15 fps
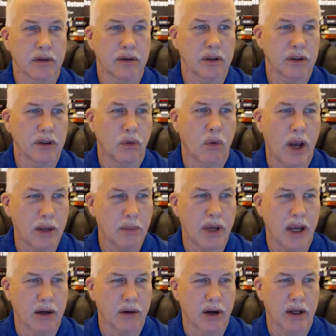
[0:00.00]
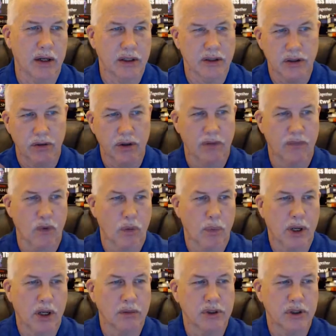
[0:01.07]
the white background, and so therefore it
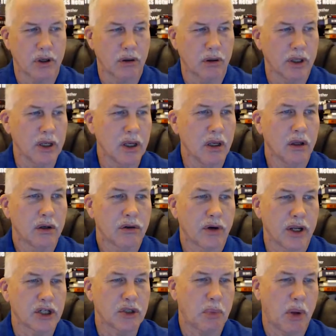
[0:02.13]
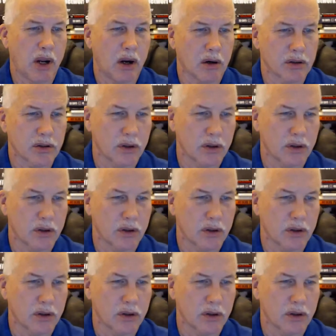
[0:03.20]
becomes totally transparent.